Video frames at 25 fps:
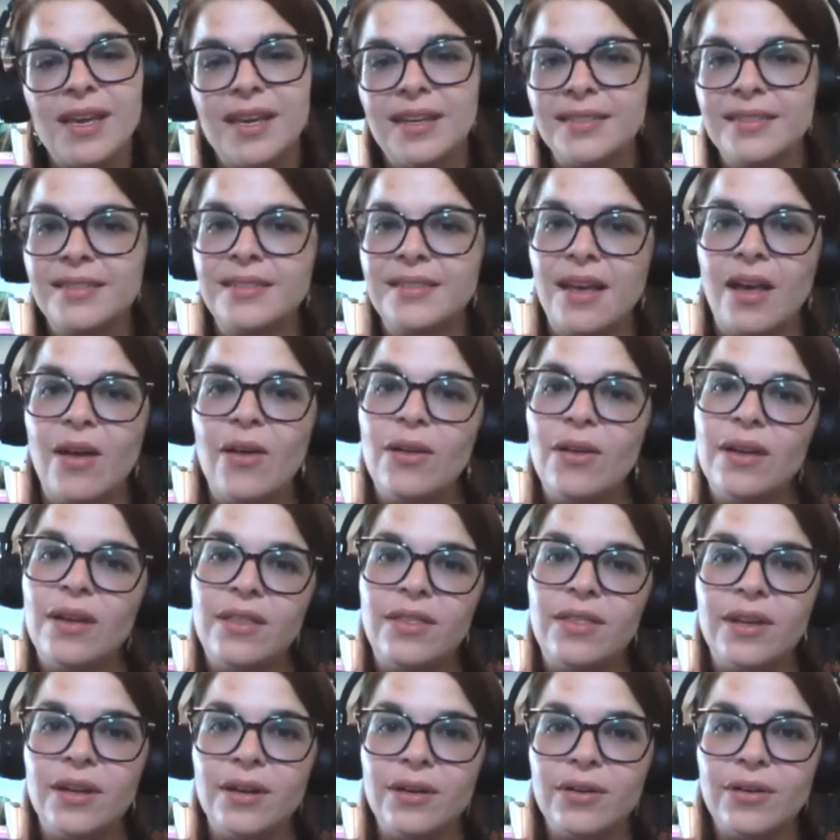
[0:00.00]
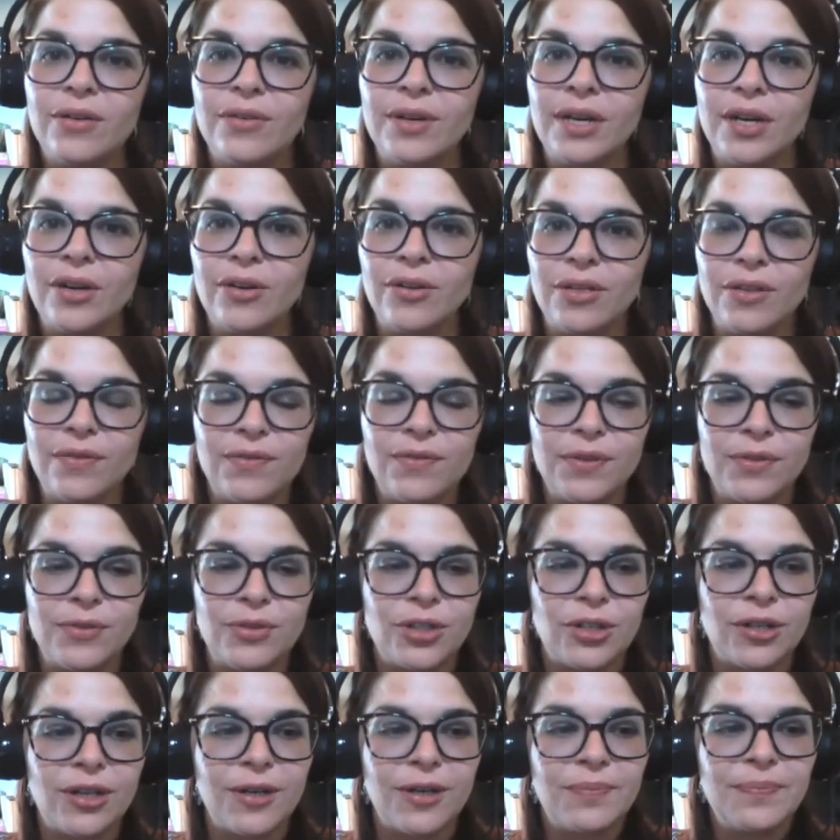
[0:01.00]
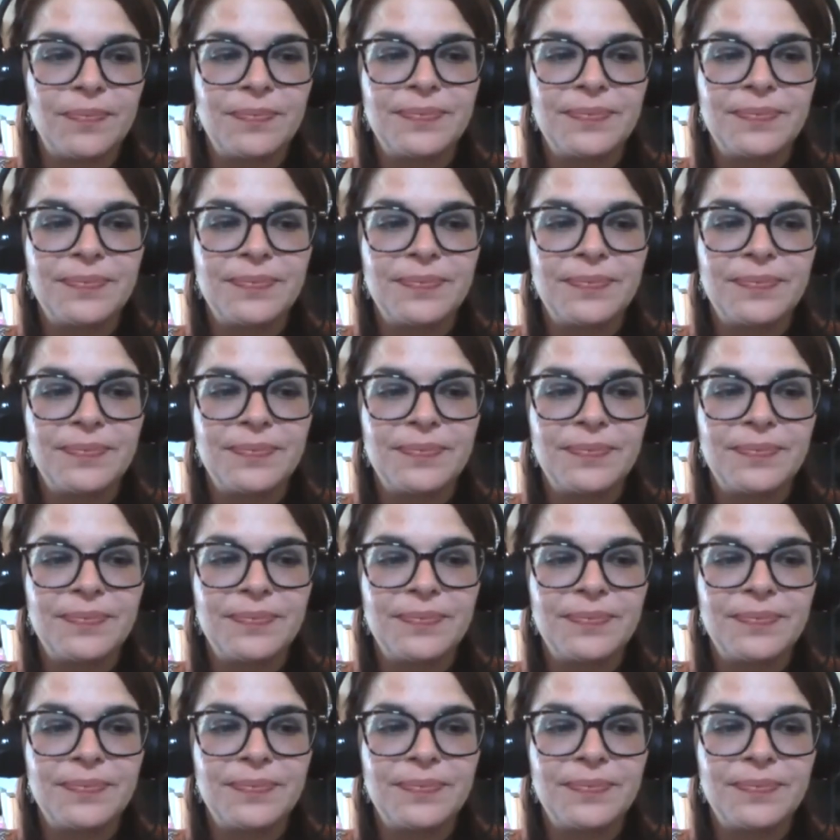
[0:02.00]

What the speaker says: excel in their career in the future?